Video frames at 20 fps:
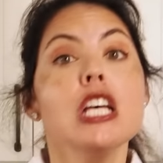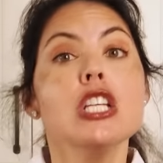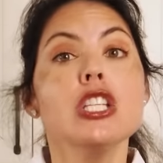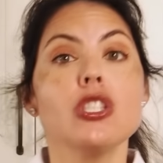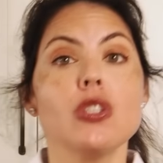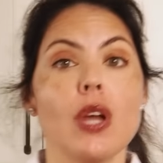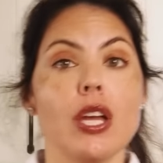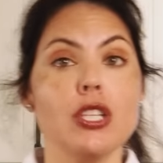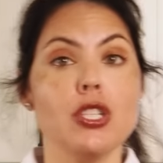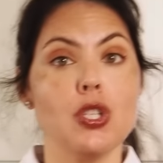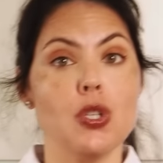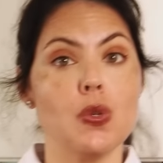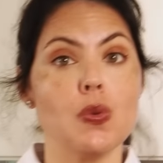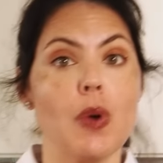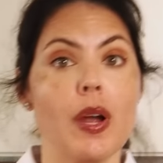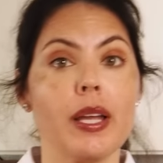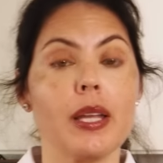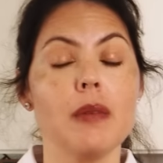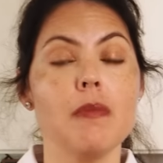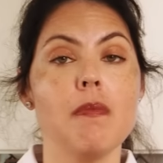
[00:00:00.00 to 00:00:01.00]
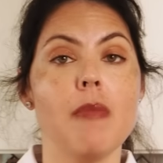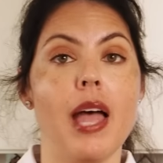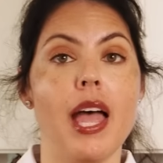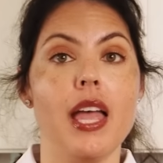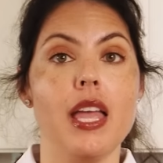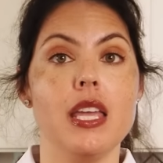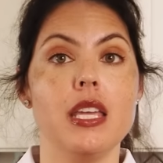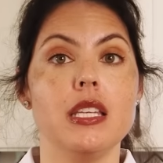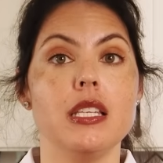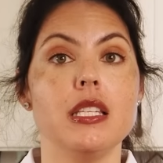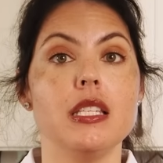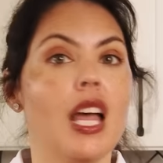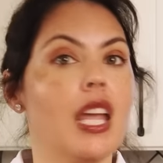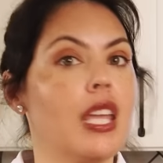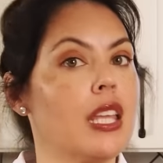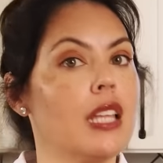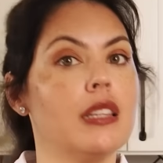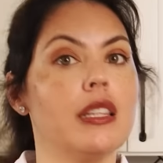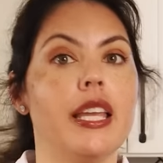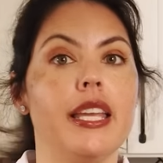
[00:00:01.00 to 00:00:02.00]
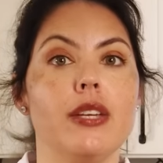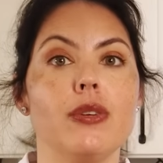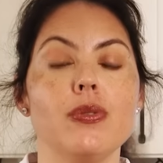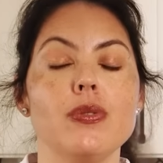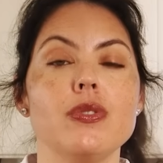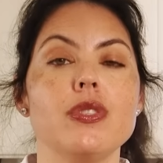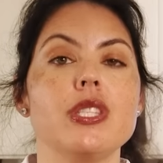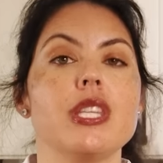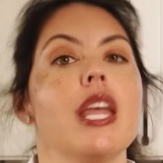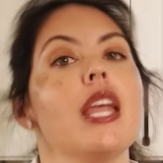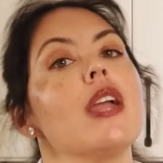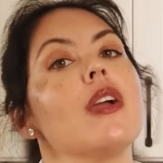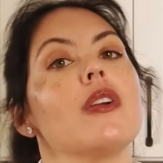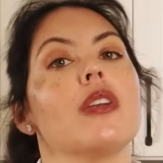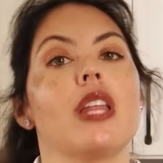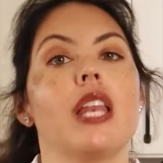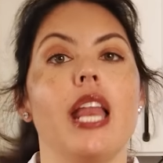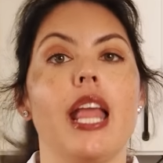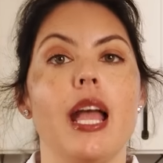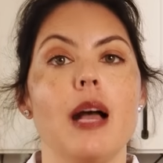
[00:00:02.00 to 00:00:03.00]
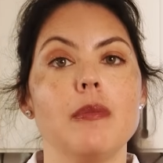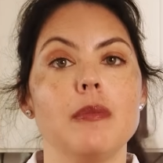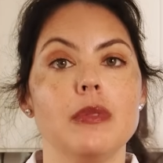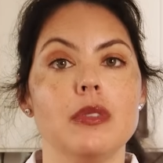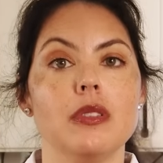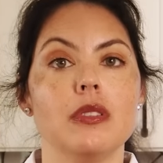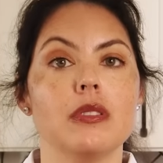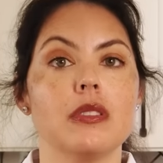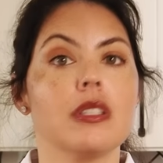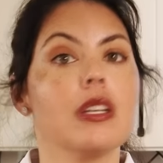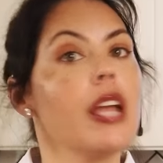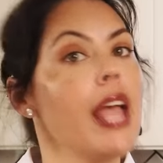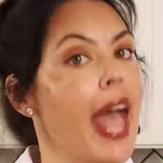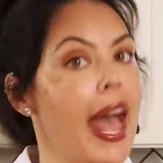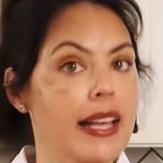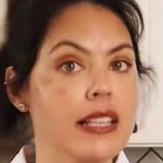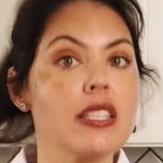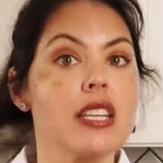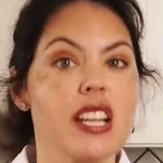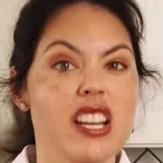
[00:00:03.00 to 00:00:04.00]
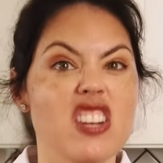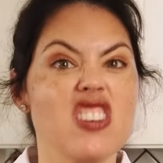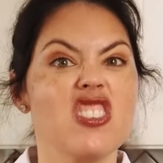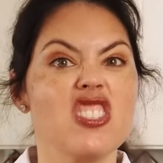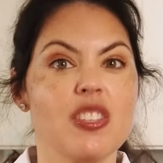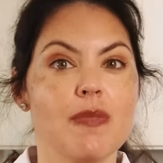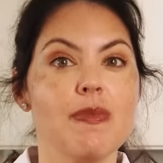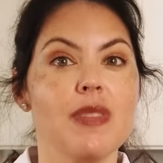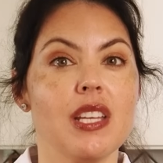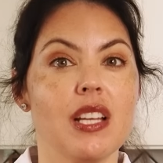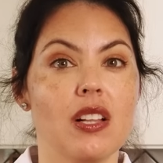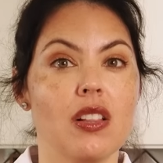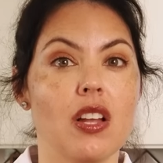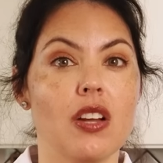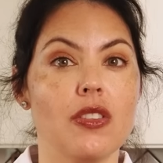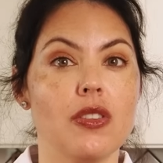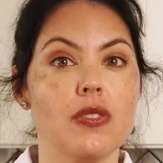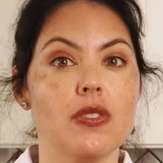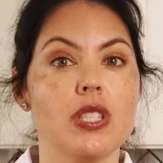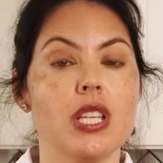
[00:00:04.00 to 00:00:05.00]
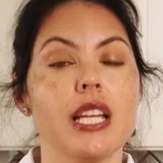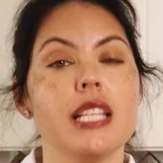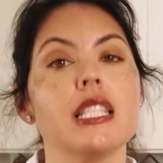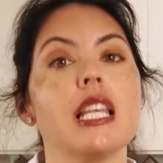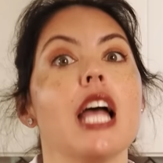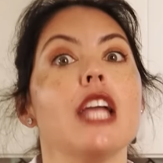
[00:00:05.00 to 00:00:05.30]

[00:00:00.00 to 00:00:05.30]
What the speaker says: so I do recommend like a Le Creuset or an enameled cast iron or something along those lines.